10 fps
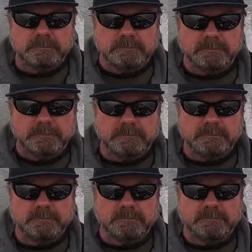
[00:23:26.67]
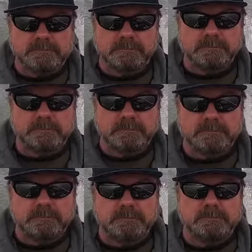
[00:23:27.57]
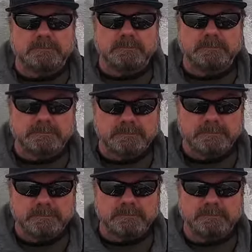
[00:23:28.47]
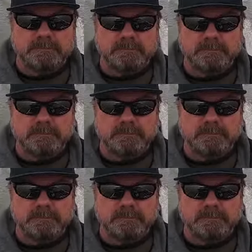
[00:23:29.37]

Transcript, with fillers: running beside the lions